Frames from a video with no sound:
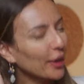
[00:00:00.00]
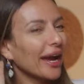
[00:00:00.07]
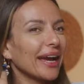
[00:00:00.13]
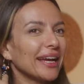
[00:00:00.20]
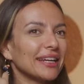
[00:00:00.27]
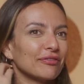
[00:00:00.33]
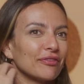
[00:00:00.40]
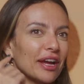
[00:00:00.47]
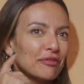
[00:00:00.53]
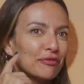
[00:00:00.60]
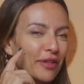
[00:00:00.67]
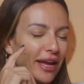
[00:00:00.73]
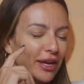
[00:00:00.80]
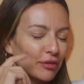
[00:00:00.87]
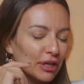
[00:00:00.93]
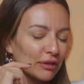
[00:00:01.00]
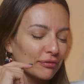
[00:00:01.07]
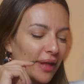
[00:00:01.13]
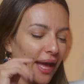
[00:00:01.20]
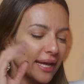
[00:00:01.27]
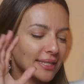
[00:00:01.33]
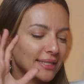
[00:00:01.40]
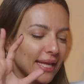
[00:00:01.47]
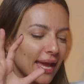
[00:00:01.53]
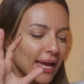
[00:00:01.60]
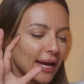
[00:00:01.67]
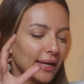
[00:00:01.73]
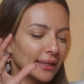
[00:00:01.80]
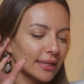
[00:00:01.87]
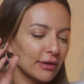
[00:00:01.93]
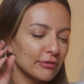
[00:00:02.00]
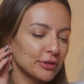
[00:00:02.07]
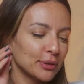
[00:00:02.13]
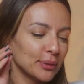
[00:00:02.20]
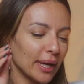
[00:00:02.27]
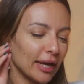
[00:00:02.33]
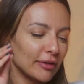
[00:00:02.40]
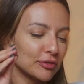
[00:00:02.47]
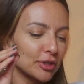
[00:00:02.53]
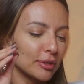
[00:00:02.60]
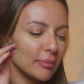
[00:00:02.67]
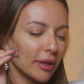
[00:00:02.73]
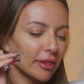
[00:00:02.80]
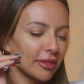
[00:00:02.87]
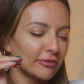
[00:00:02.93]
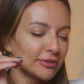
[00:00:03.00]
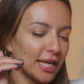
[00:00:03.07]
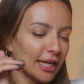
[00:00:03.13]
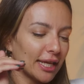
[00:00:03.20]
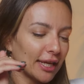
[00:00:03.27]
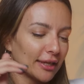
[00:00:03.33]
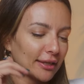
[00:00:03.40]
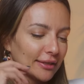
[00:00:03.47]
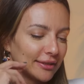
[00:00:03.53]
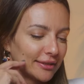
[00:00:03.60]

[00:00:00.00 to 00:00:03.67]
okay. Red flag, green flag. Saying I love you after a month of dating.